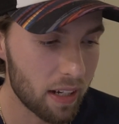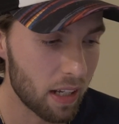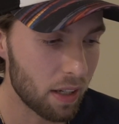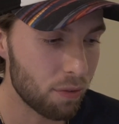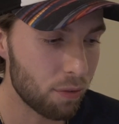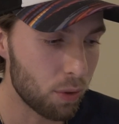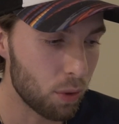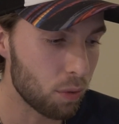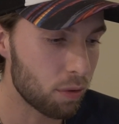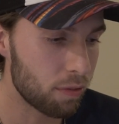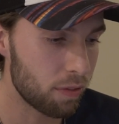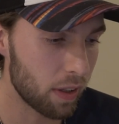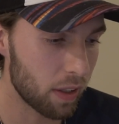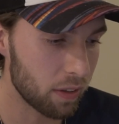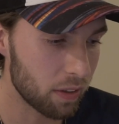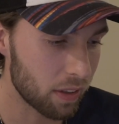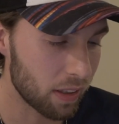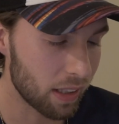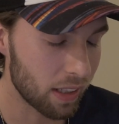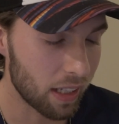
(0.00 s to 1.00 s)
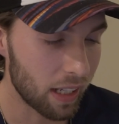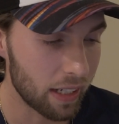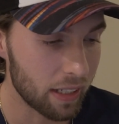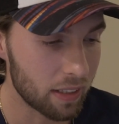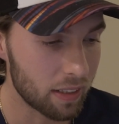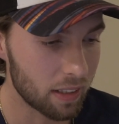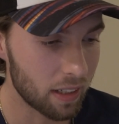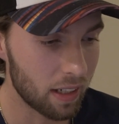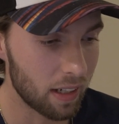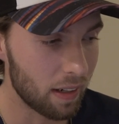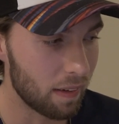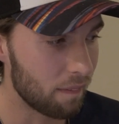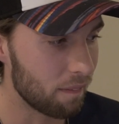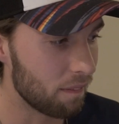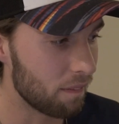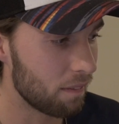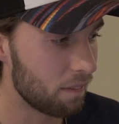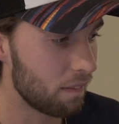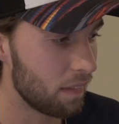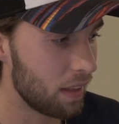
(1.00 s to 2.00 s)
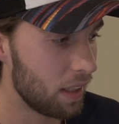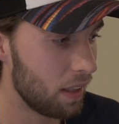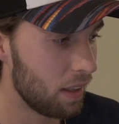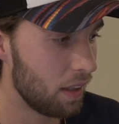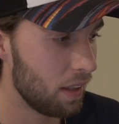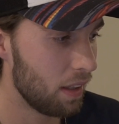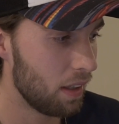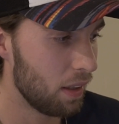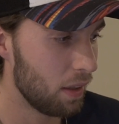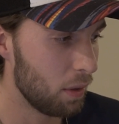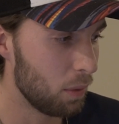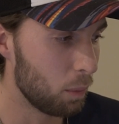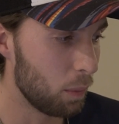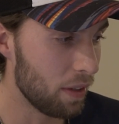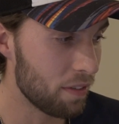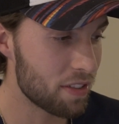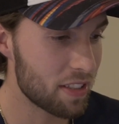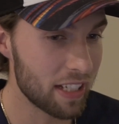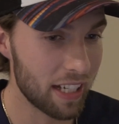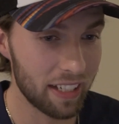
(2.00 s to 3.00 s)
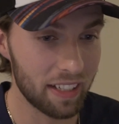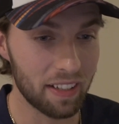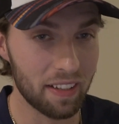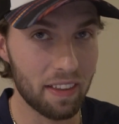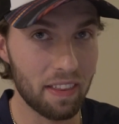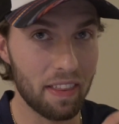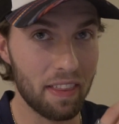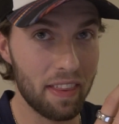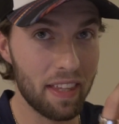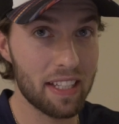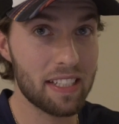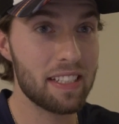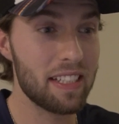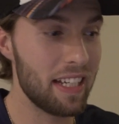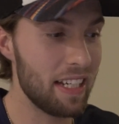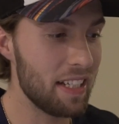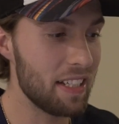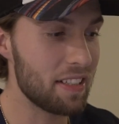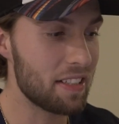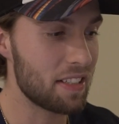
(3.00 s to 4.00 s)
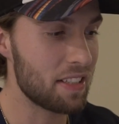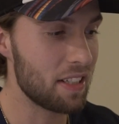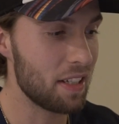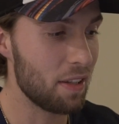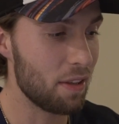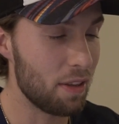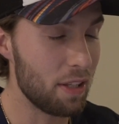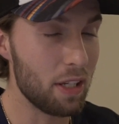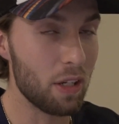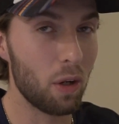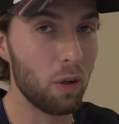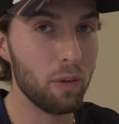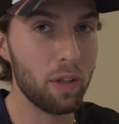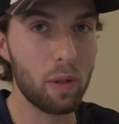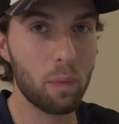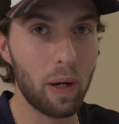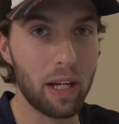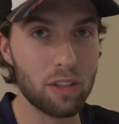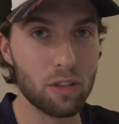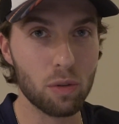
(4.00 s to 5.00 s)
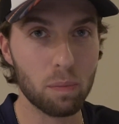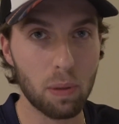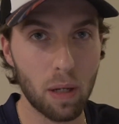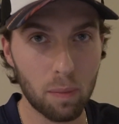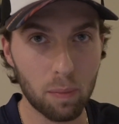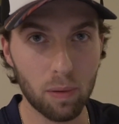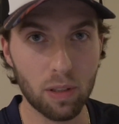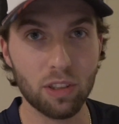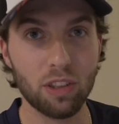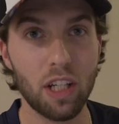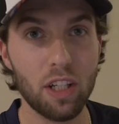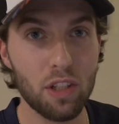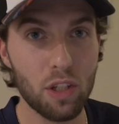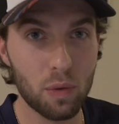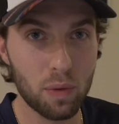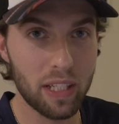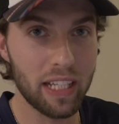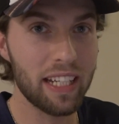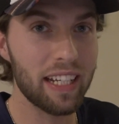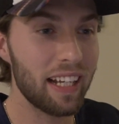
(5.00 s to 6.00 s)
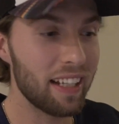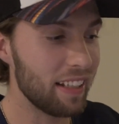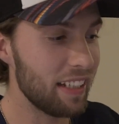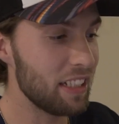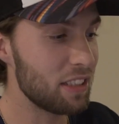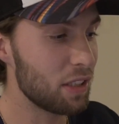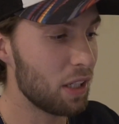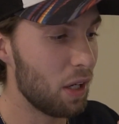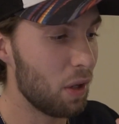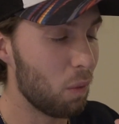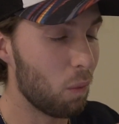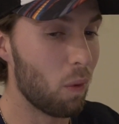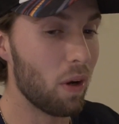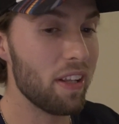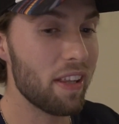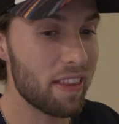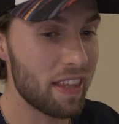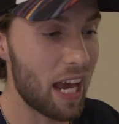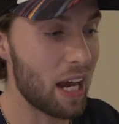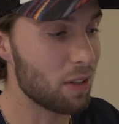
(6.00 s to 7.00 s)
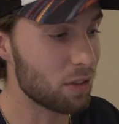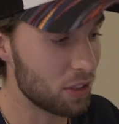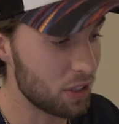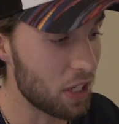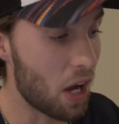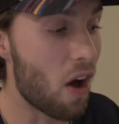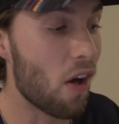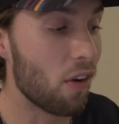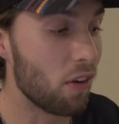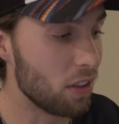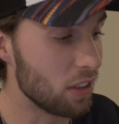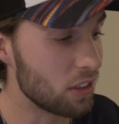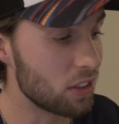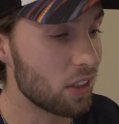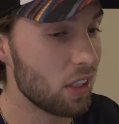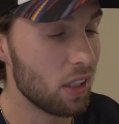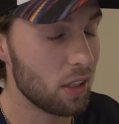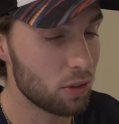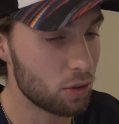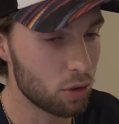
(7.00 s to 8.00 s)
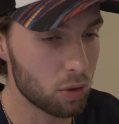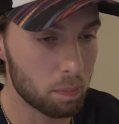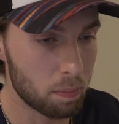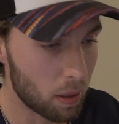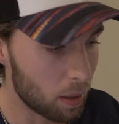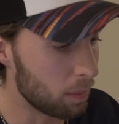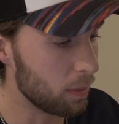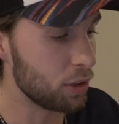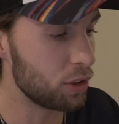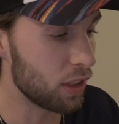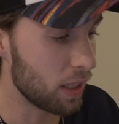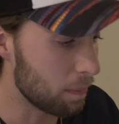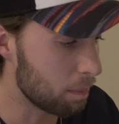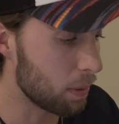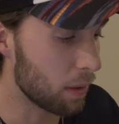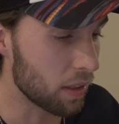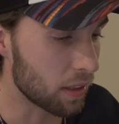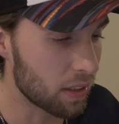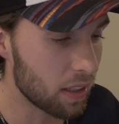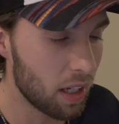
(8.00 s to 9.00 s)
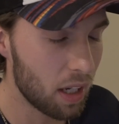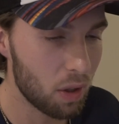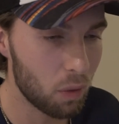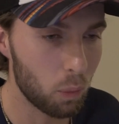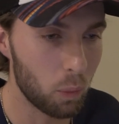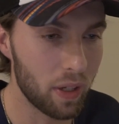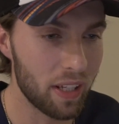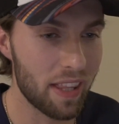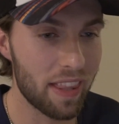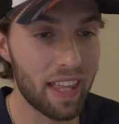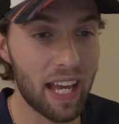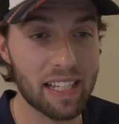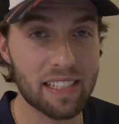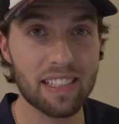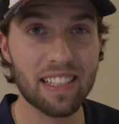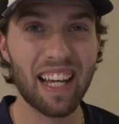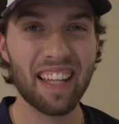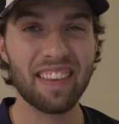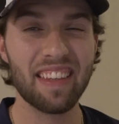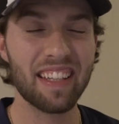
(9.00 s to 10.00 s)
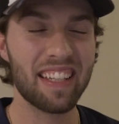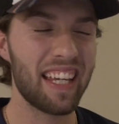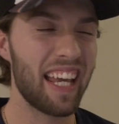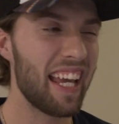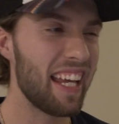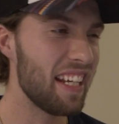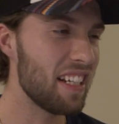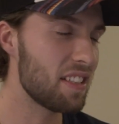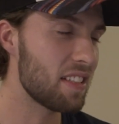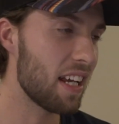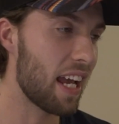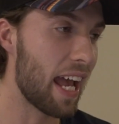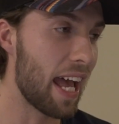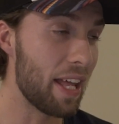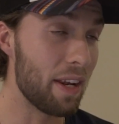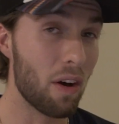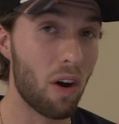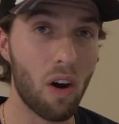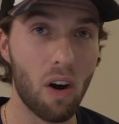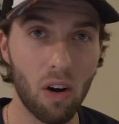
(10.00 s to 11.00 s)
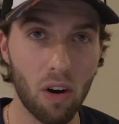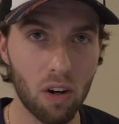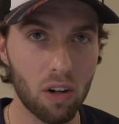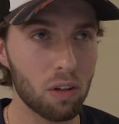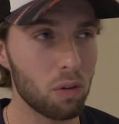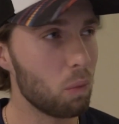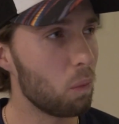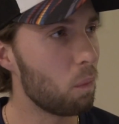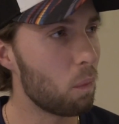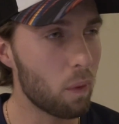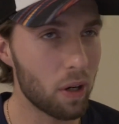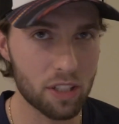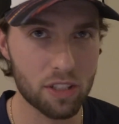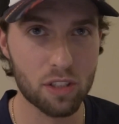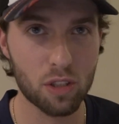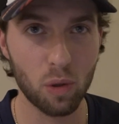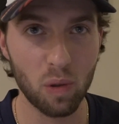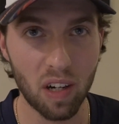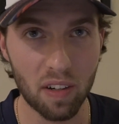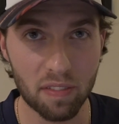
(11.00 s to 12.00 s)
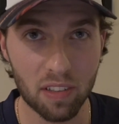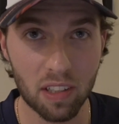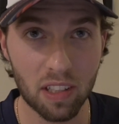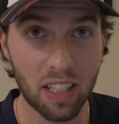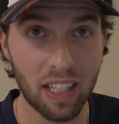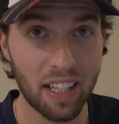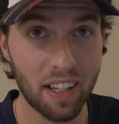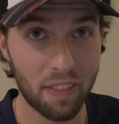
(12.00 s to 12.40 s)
If you felt like we've said this is the only way to publish and you need at least $1,000 to publish a book, when that's not the case at all whatsoever.